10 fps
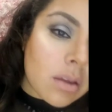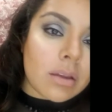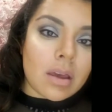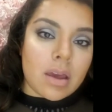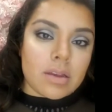
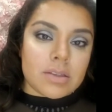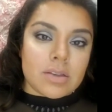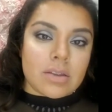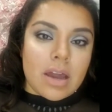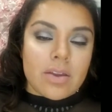Okay,
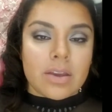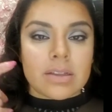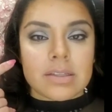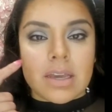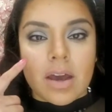so now you
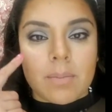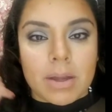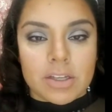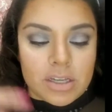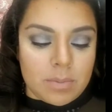can see how
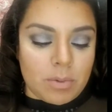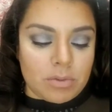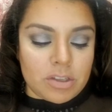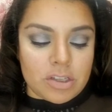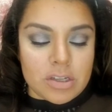my
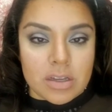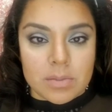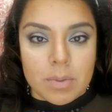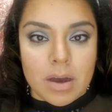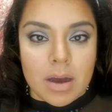cheekbones
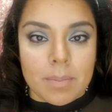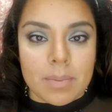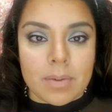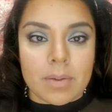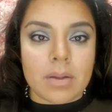just pop.
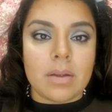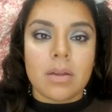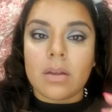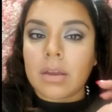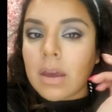
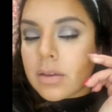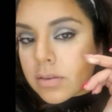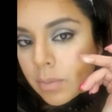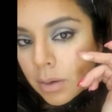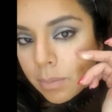Okay,
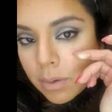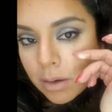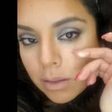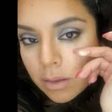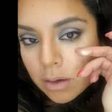so I'm going to put
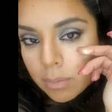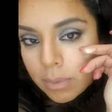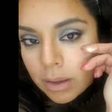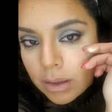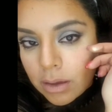a little
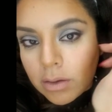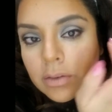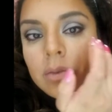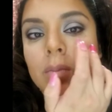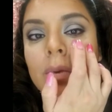bit here
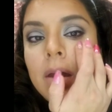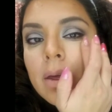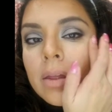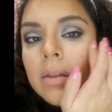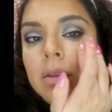as
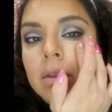well.